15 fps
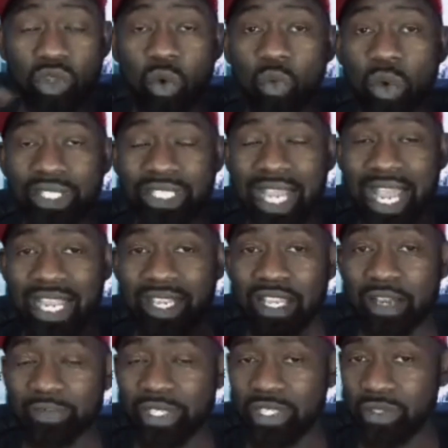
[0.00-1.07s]
What's a high
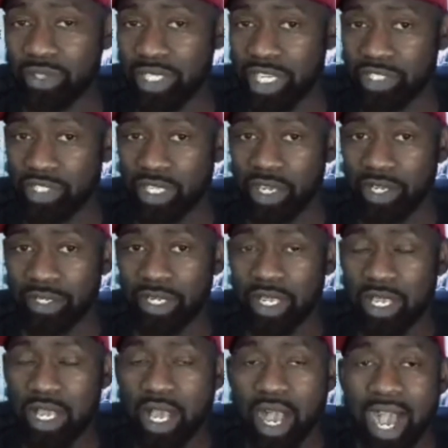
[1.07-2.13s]
income skill set, Sean?
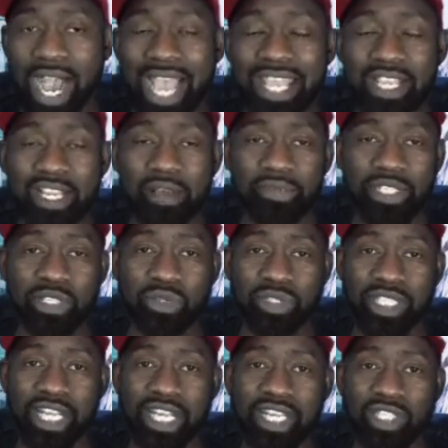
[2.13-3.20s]
A high income skill
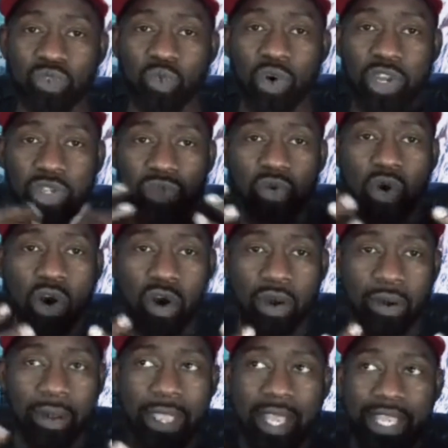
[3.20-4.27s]
set is where you
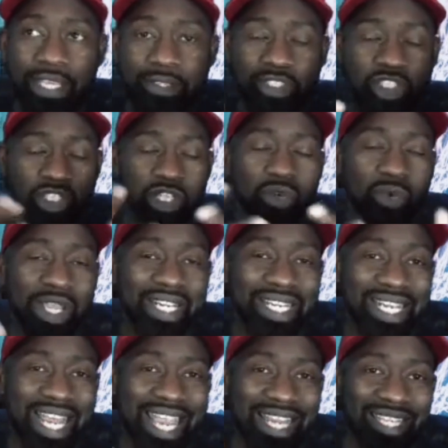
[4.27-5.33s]
are
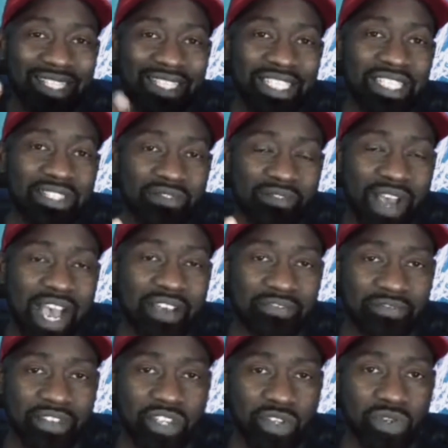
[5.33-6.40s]
generating at least 5
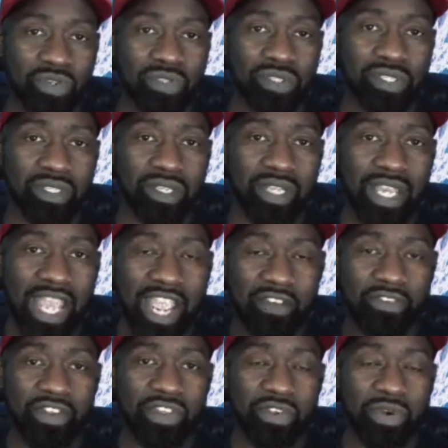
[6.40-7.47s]
figures
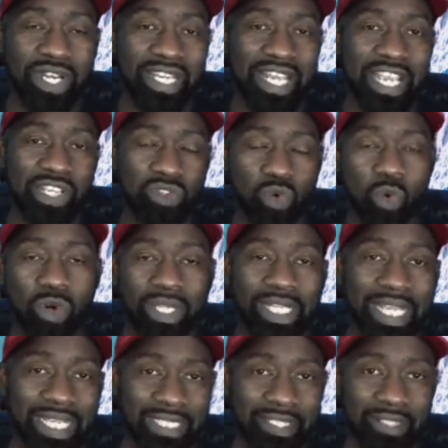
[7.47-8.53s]
every 30 days or
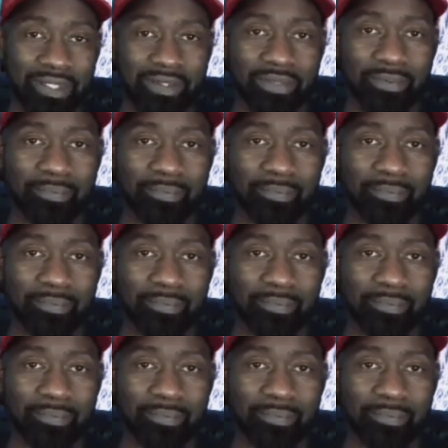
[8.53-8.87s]
less.